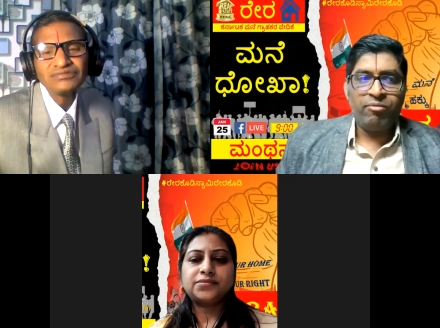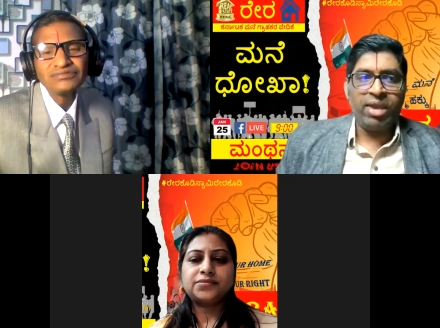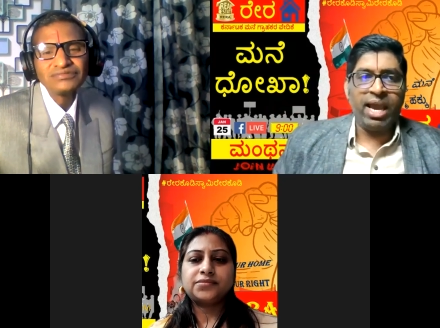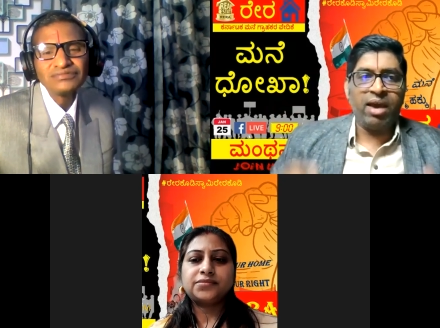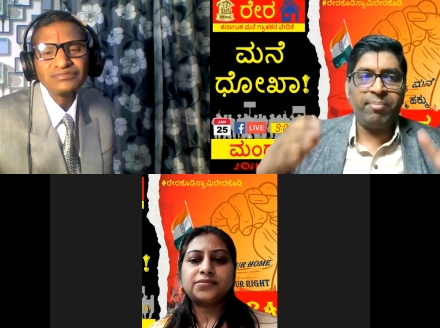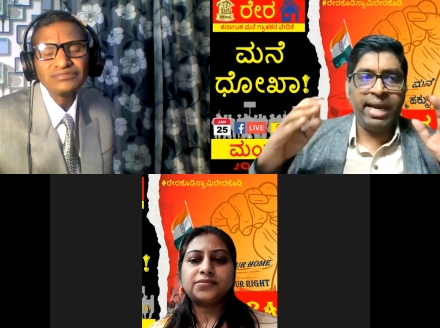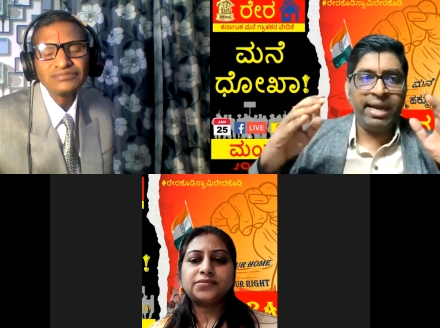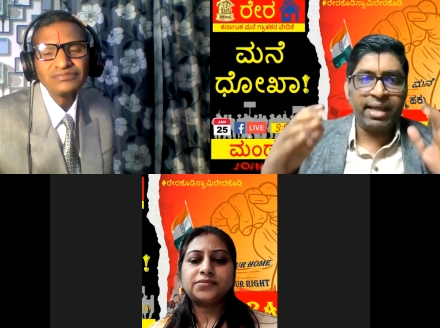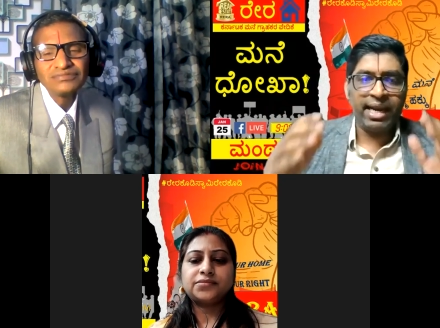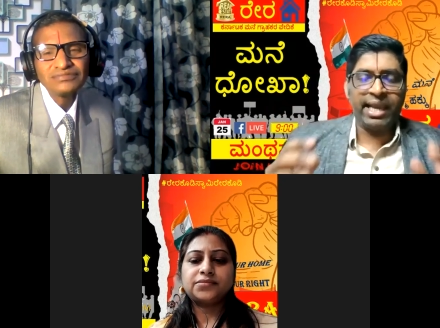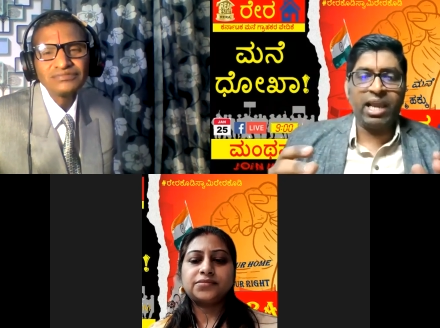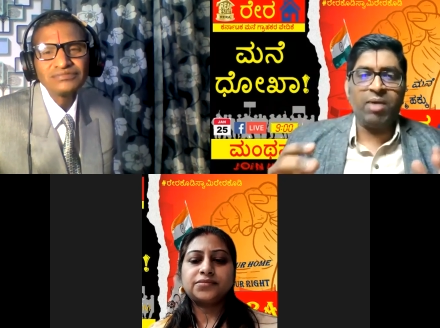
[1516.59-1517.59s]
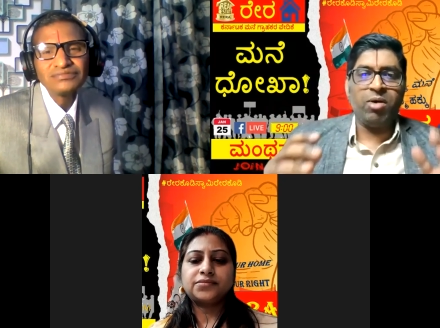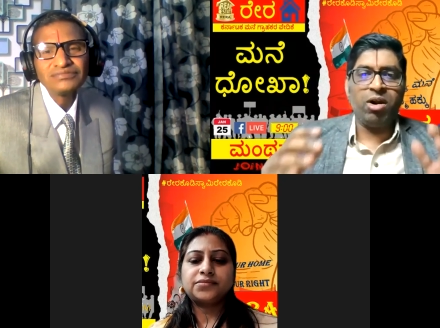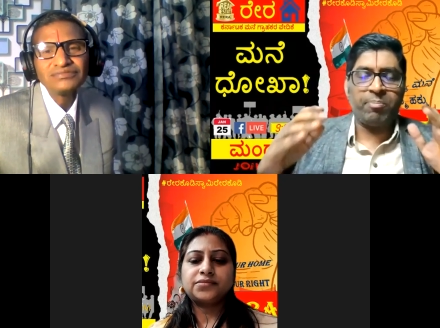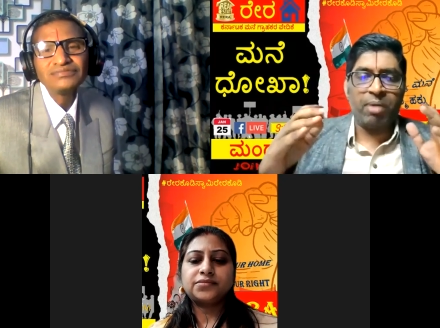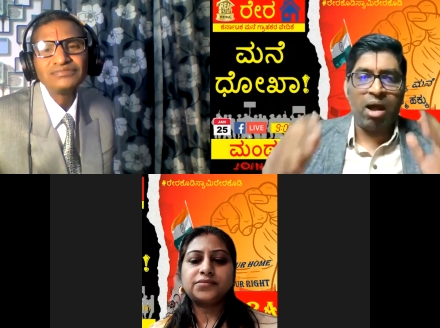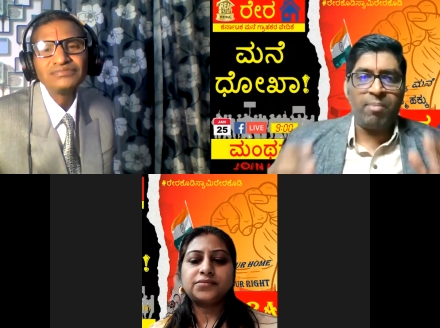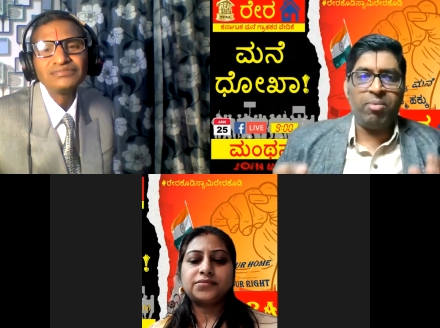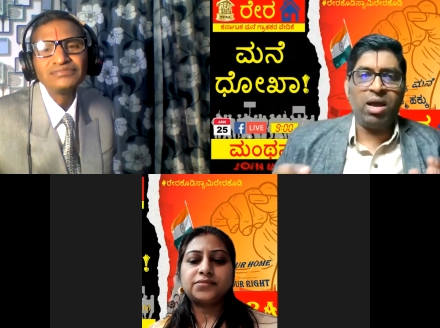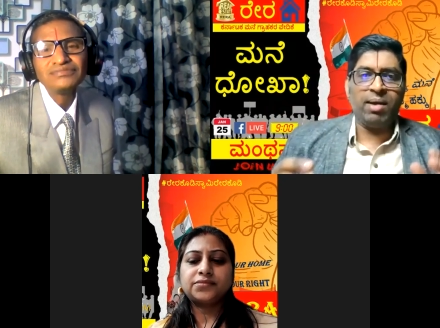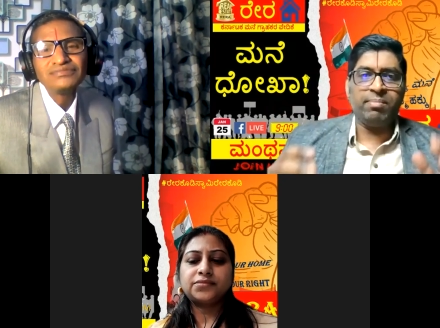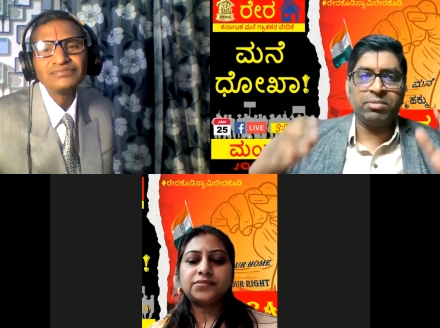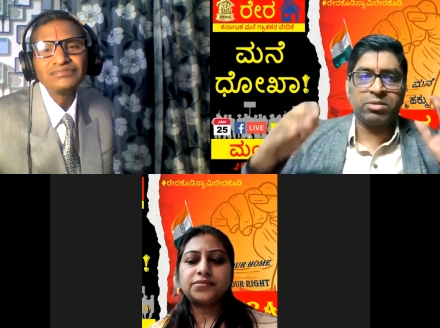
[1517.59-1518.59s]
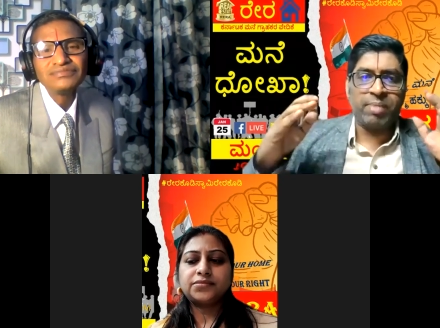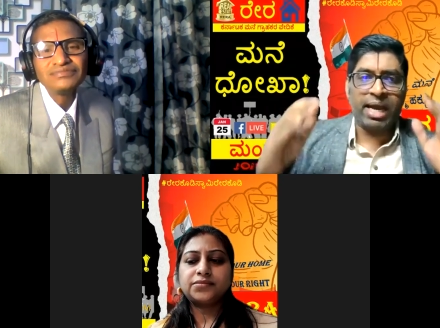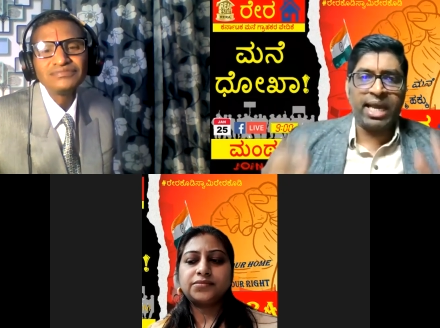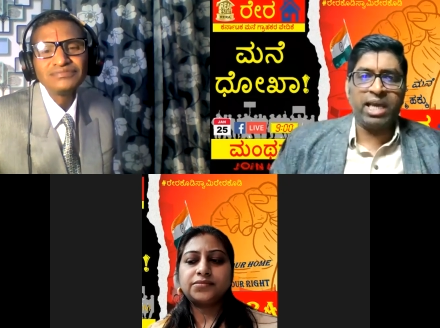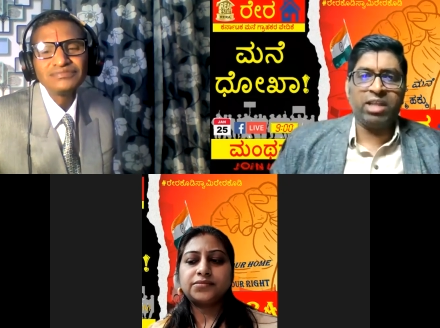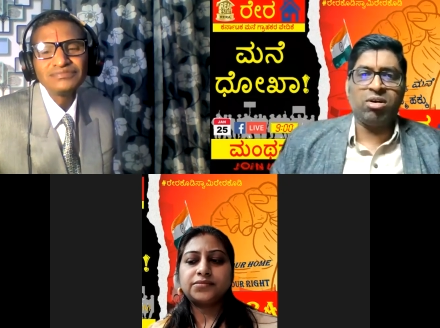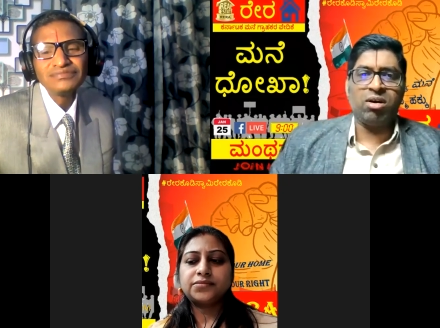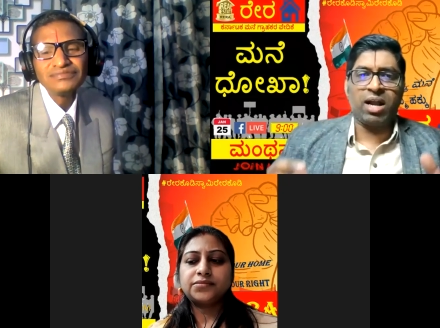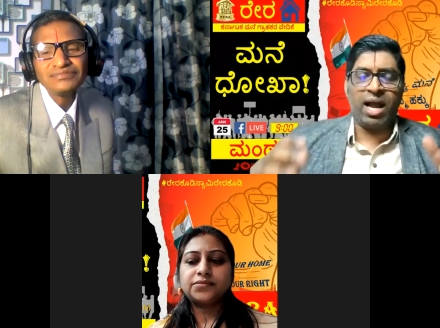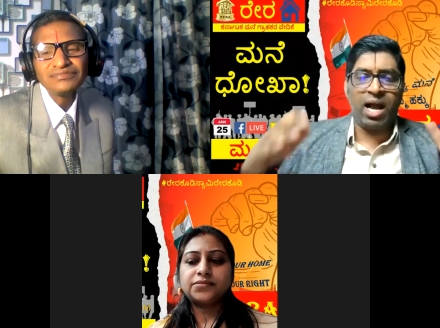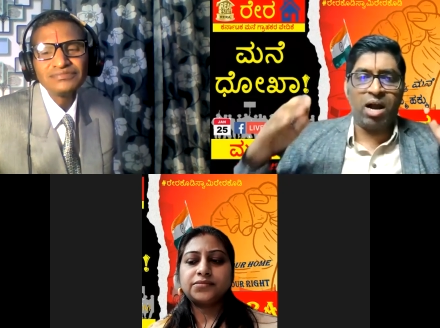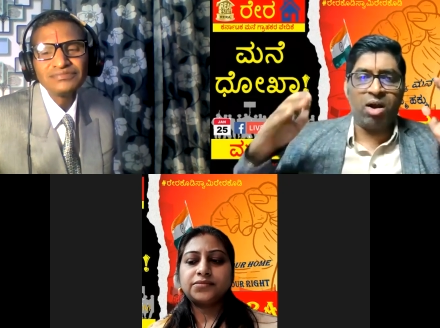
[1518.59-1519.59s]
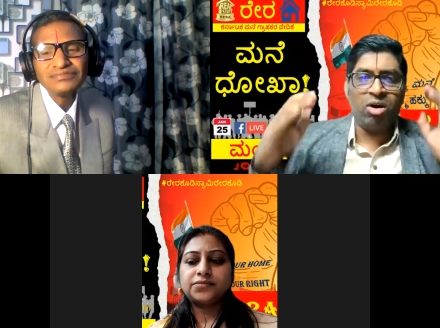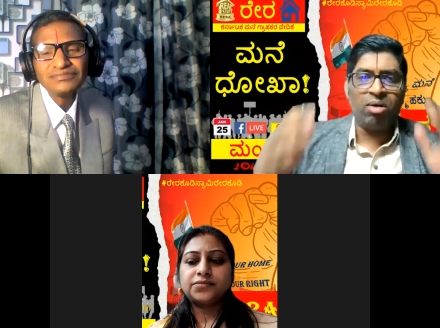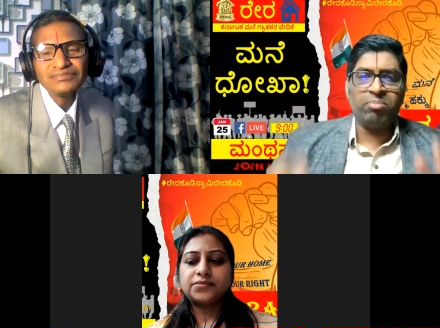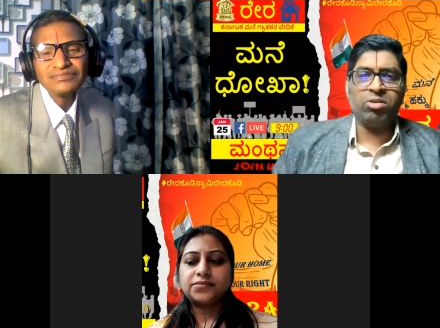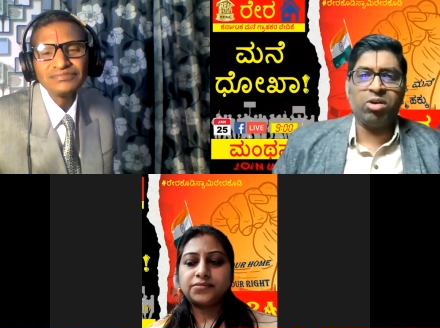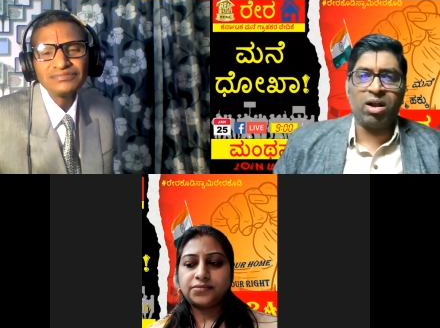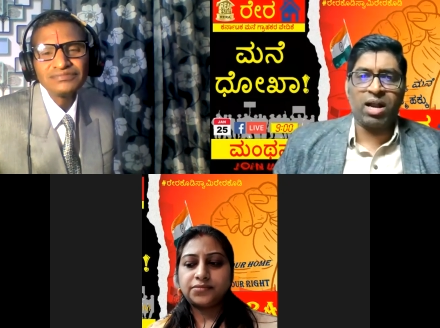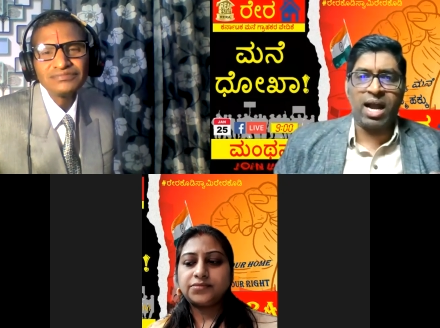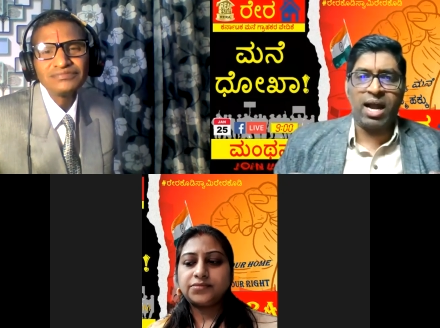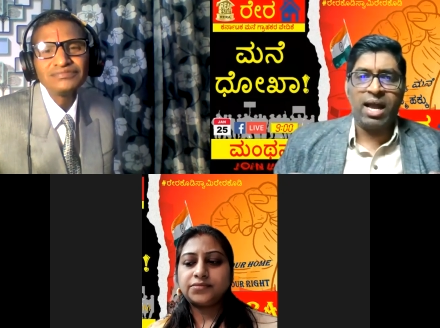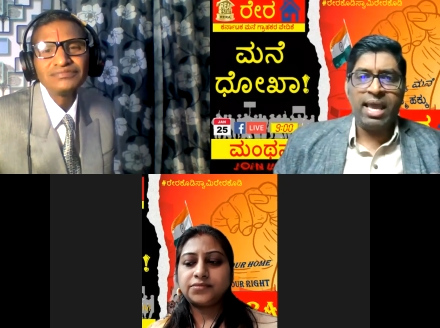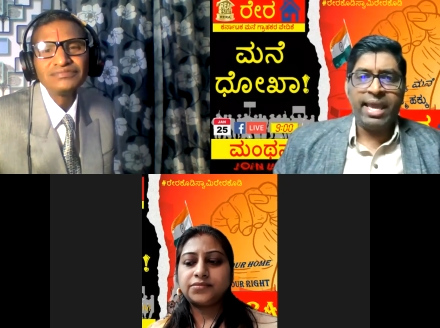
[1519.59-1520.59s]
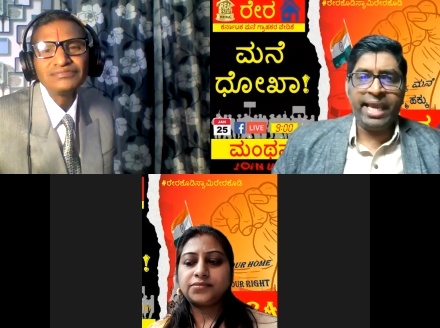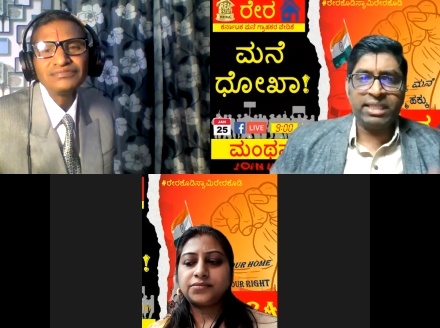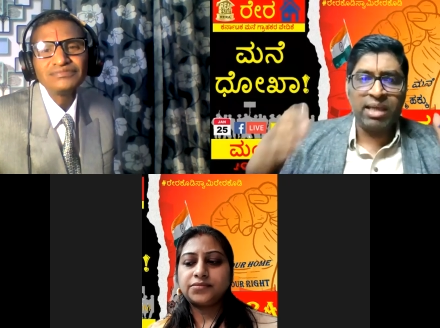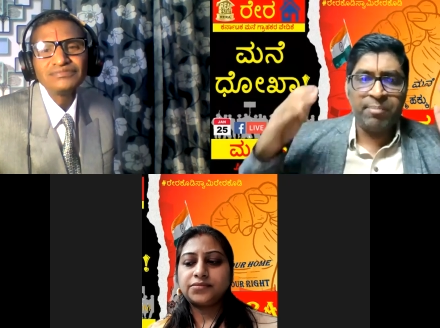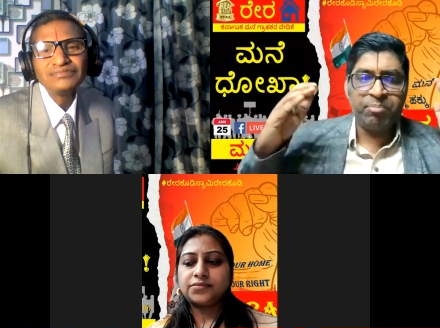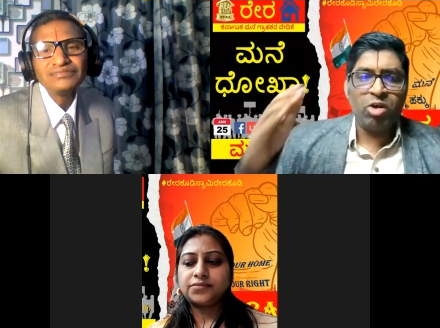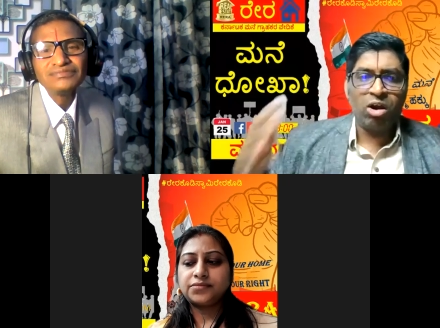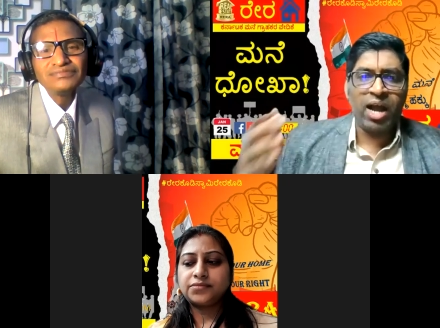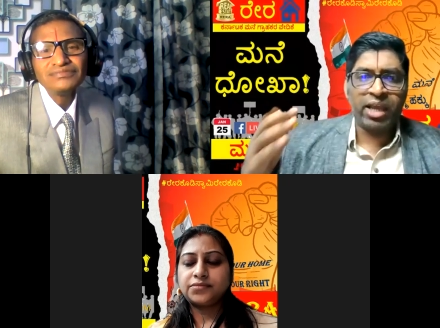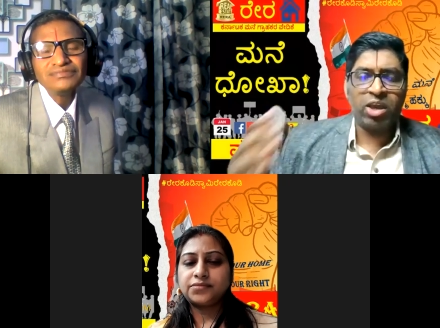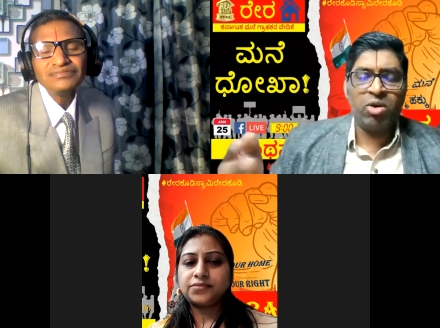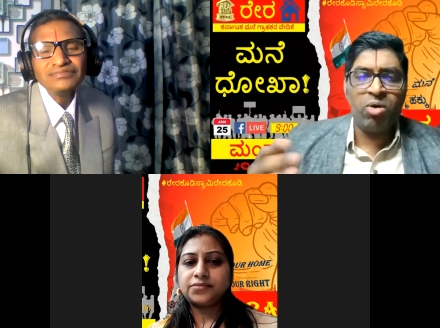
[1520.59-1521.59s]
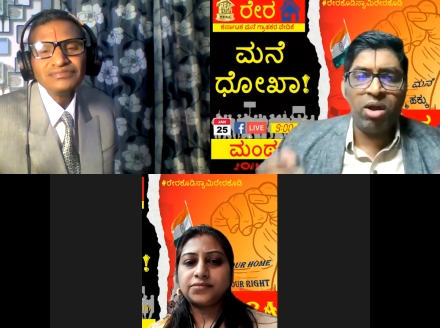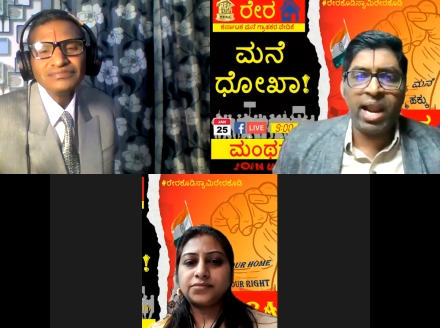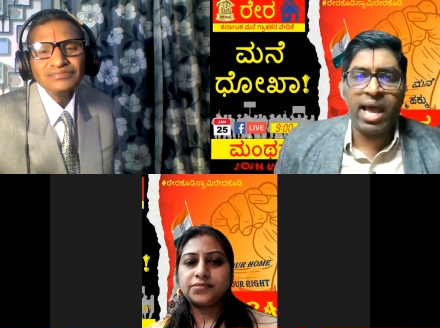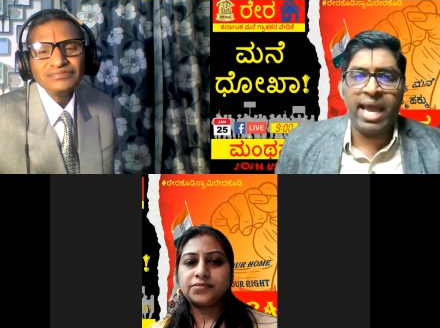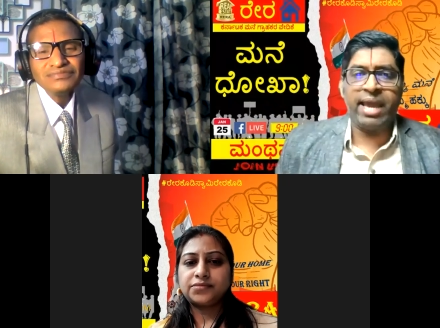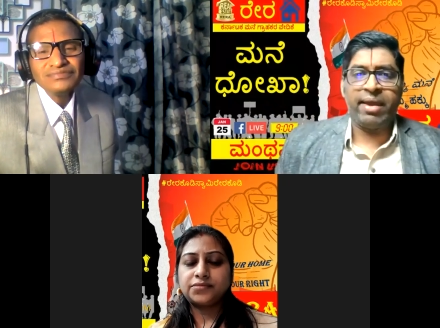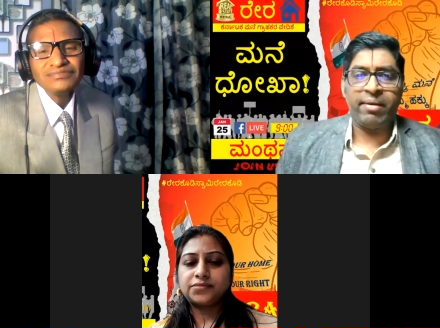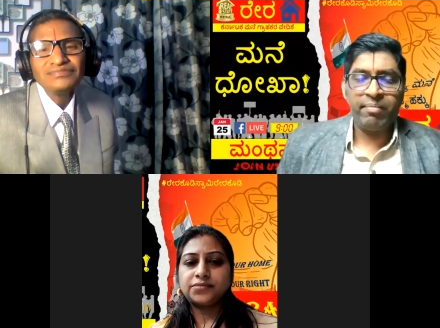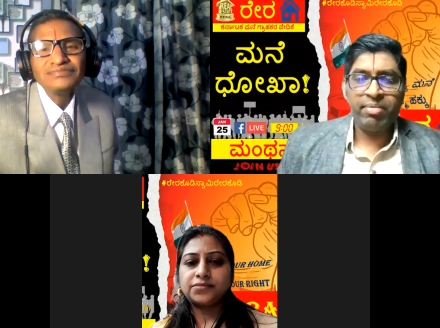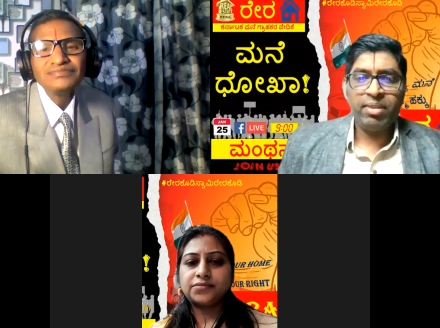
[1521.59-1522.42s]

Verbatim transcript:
Speaker 1: We have been telling about problems, money dhoka, home dhoka, ye sab dhoka kyun ho raha hai?